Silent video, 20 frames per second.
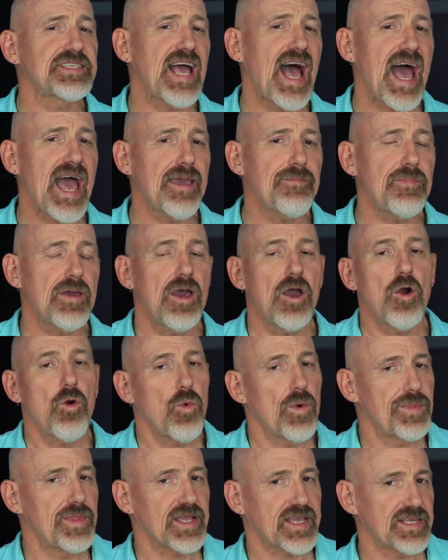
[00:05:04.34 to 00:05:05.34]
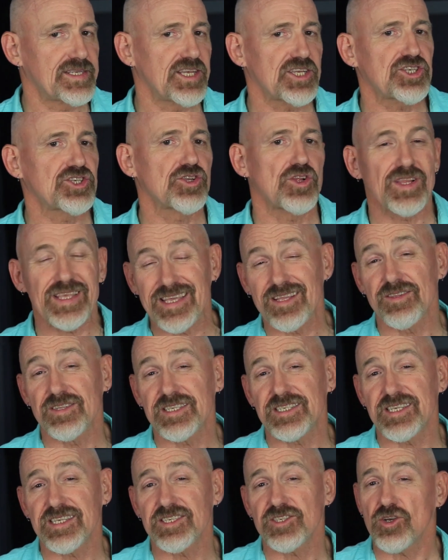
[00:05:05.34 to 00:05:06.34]
time, when the conditional
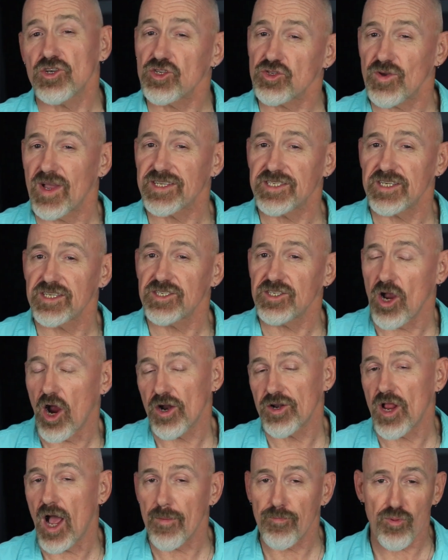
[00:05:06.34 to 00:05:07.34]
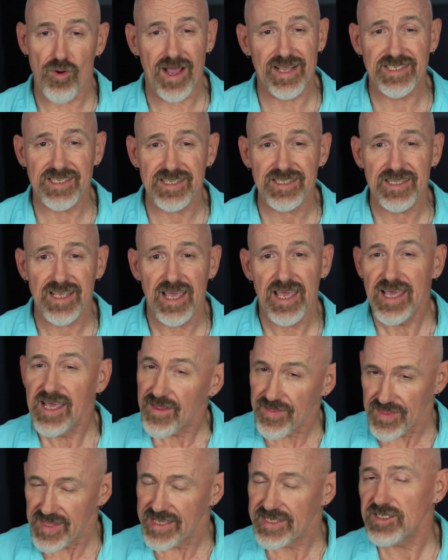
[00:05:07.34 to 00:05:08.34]
illnesses or stresses are not present,
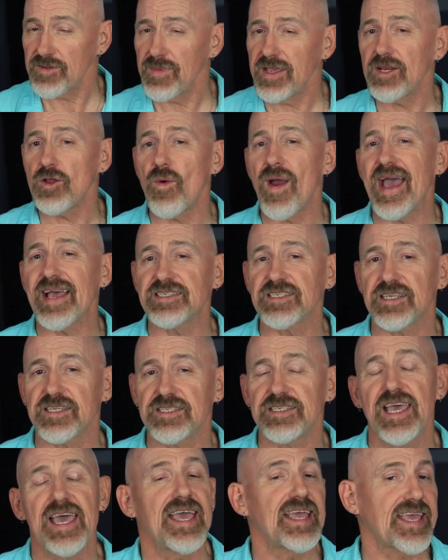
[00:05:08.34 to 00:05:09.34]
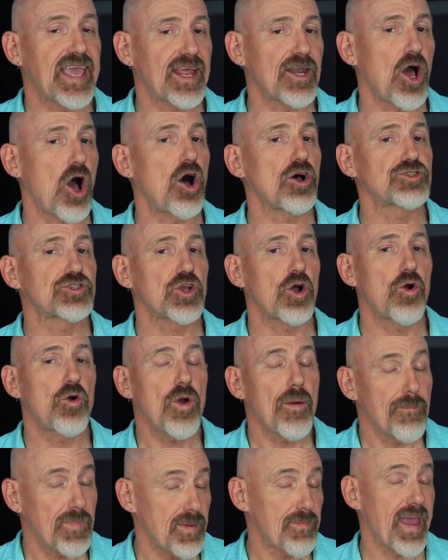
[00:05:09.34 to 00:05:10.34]
these amino acids can also
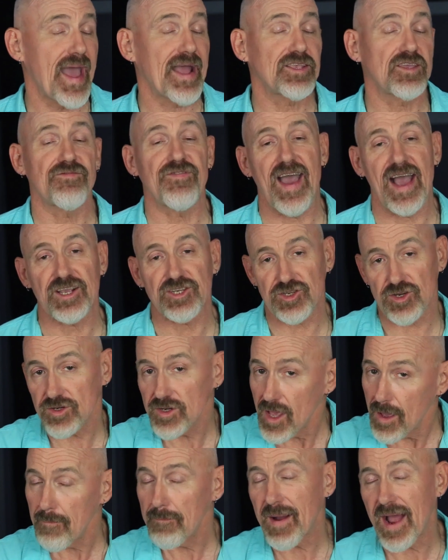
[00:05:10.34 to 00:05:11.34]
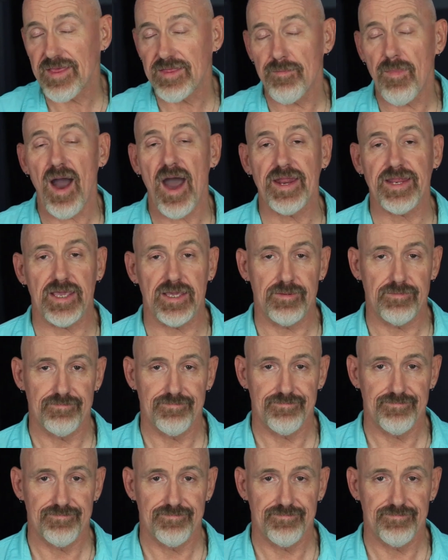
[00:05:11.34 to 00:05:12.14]
be manufactured by the body.